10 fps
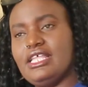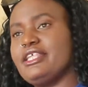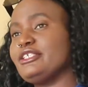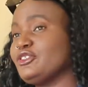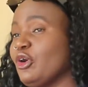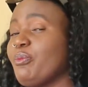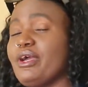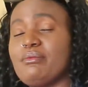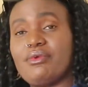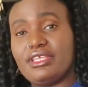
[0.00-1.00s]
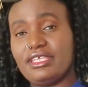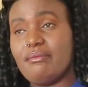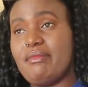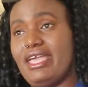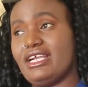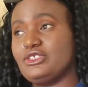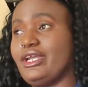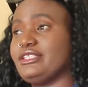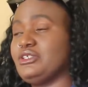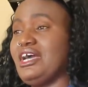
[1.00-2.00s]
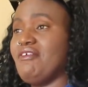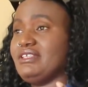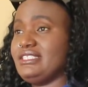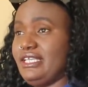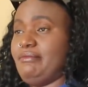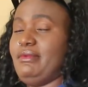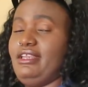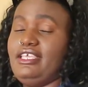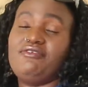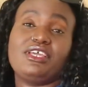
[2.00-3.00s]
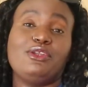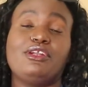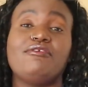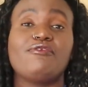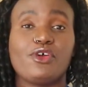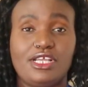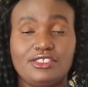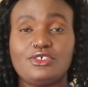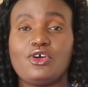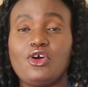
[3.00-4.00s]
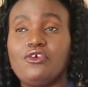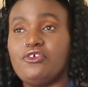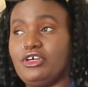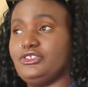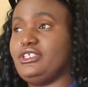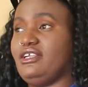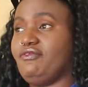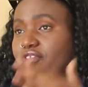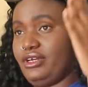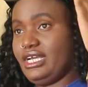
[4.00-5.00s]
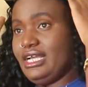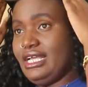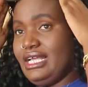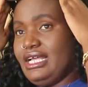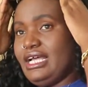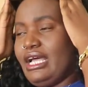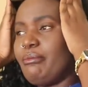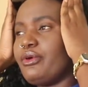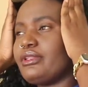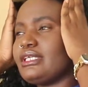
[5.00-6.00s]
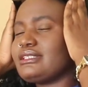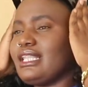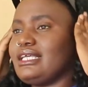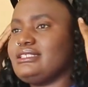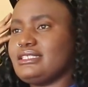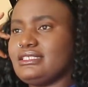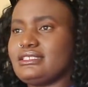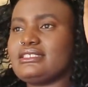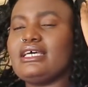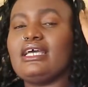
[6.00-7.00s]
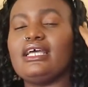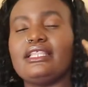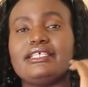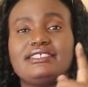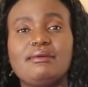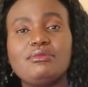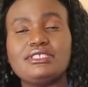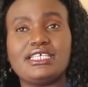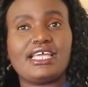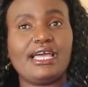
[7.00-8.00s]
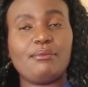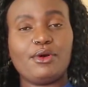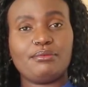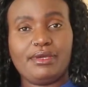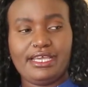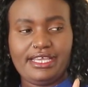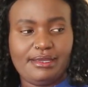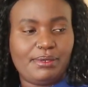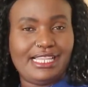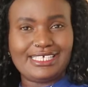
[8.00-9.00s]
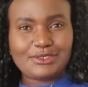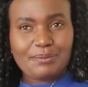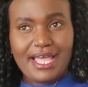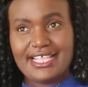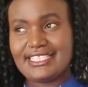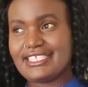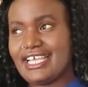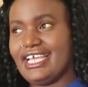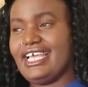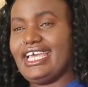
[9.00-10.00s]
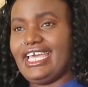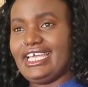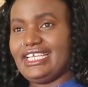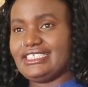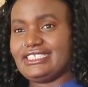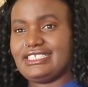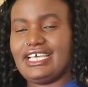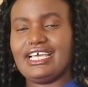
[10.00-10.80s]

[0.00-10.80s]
There's no point in breaking your bank trying to have a statement if you cannot afford it. So go for what you can afford. I bought these glasses in the same boutique I bought my palazzo pants. It's